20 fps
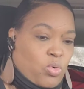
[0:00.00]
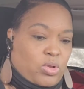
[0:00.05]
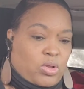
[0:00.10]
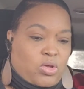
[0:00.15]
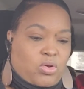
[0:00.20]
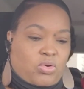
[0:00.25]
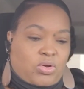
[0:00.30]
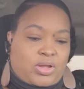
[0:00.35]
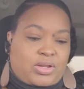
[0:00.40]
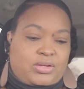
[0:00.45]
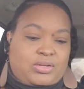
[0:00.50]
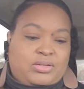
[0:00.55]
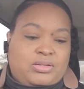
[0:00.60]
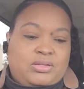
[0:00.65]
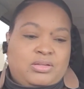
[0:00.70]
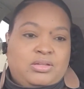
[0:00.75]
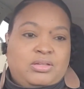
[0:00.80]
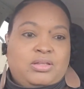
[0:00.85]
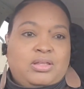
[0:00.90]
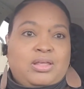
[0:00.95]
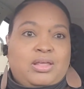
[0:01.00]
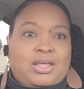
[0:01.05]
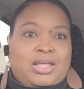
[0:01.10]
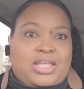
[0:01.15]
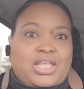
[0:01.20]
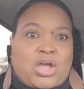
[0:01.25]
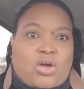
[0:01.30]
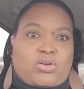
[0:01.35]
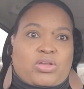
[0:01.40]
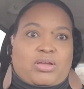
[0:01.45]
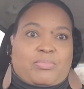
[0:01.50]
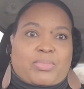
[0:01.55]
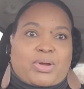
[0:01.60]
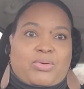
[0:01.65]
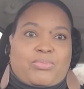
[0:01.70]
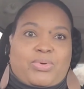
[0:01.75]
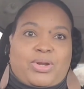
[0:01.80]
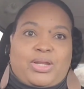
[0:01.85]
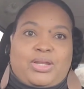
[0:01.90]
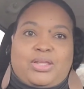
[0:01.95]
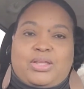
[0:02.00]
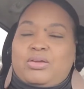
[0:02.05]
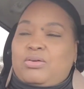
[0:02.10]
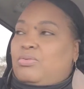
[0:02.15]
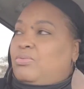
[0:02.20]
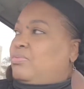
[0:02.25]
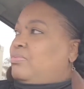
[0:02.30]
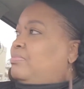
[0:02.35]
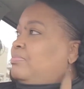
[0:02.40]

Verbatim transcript: 20, on. Y'all hear my radio.